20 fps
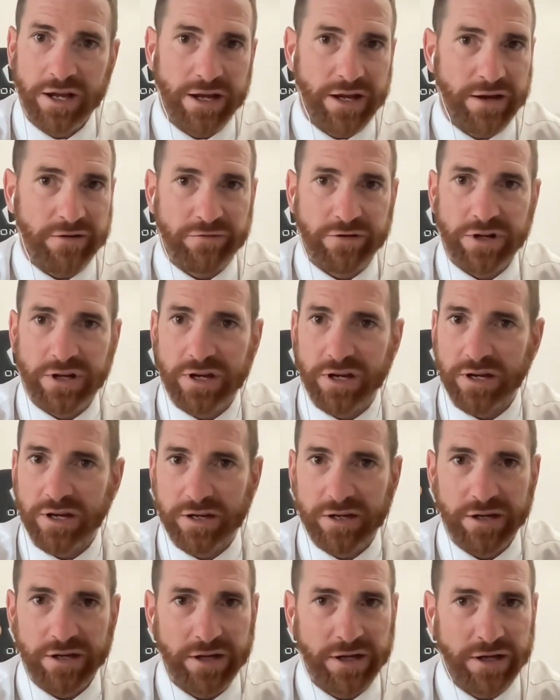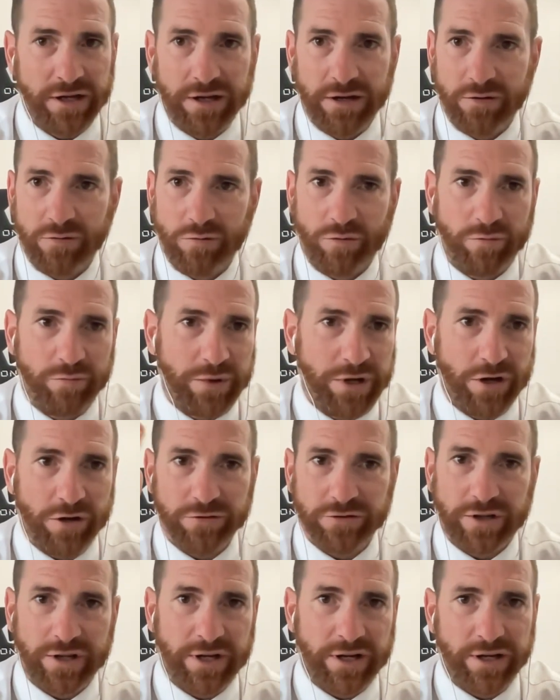every kick would be
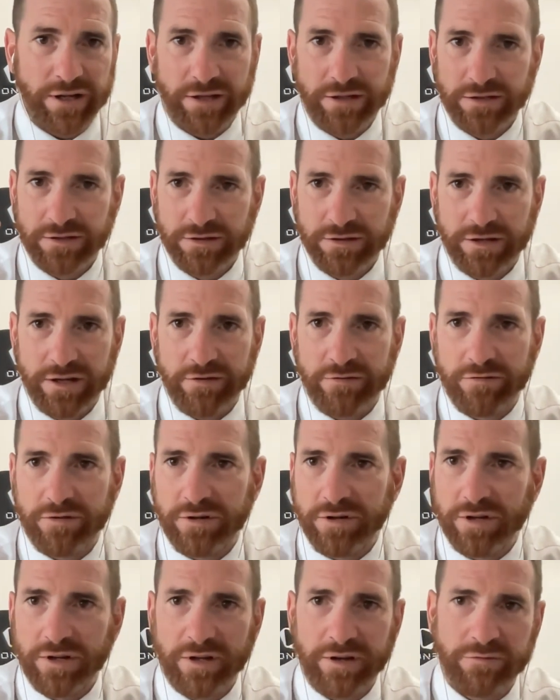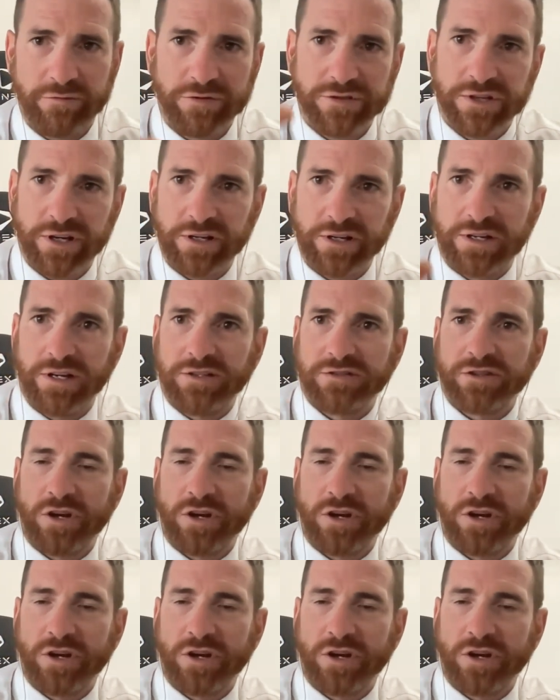alternating, every, you know, every second kick.